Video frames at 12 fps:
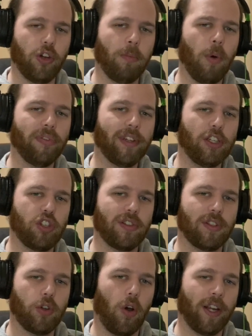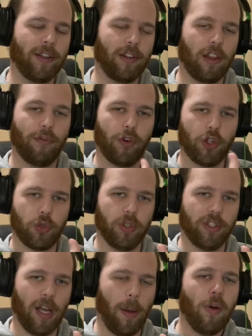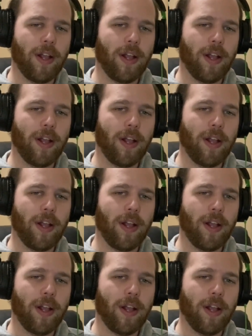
You're mostly just talking to the virtual DOM.